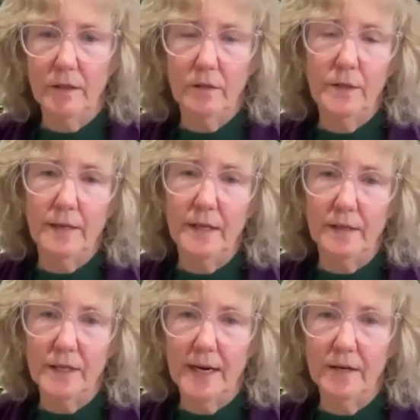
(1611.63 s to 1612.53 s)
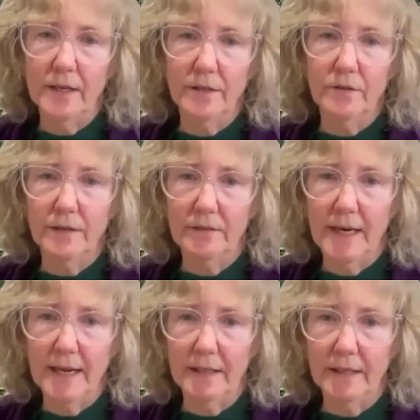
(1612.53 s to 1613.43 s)
including the entire country of
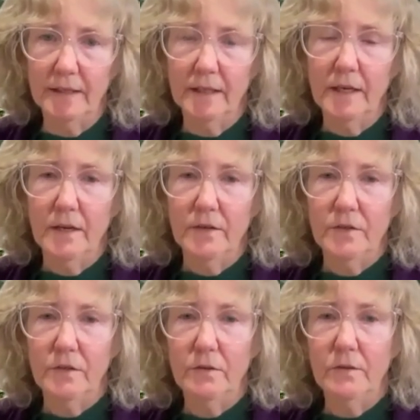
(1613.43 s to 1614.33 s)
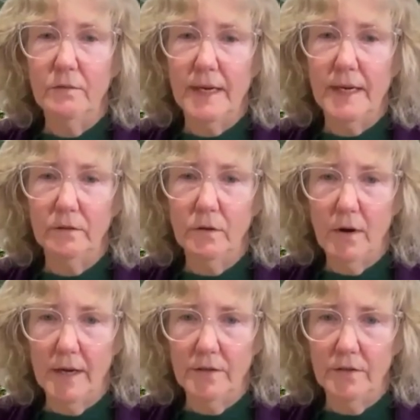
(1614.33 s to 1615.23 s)
Canada, to make
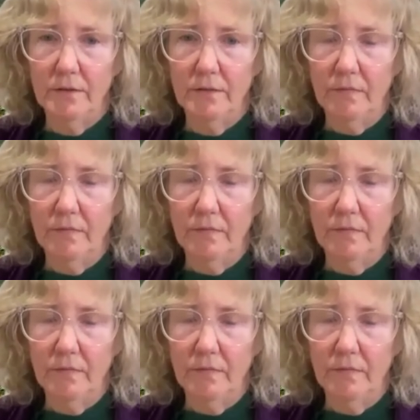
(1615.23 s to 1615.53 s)
laws.